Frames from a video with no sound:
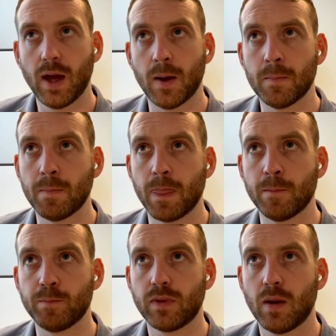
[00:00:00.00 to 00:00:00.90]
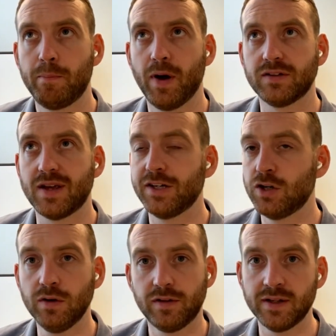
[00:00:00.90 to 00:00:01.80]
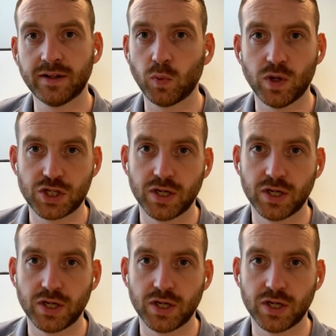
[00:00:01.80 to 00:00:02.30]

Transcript: But I don't think that we